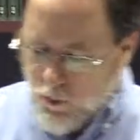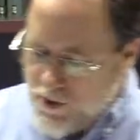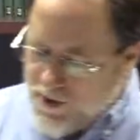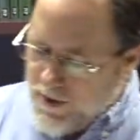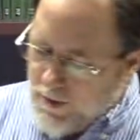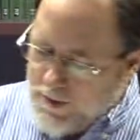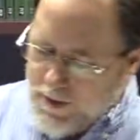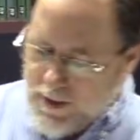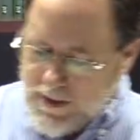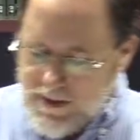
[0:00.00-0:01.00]
words here,
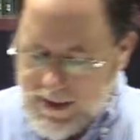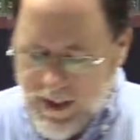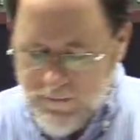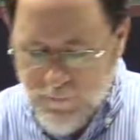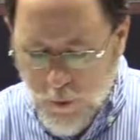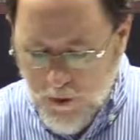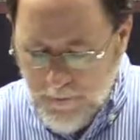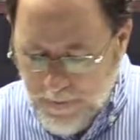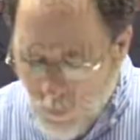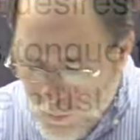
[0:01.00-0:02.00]
the next slide. For the